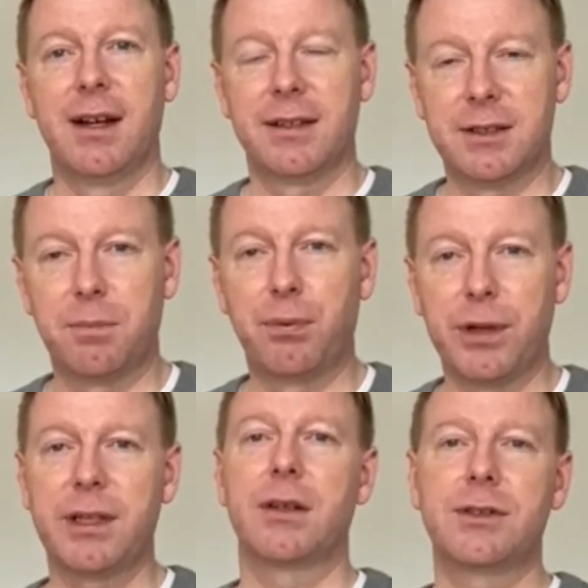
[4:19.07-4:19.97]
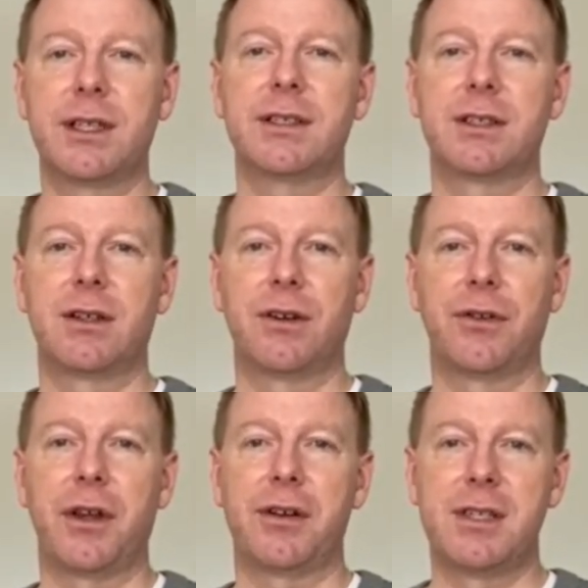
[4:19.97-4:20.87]
and to bring those things to
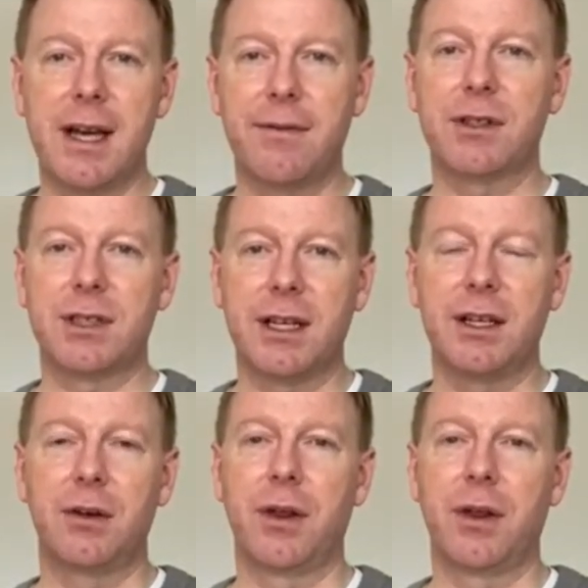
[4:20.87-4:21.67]
God that devastate you,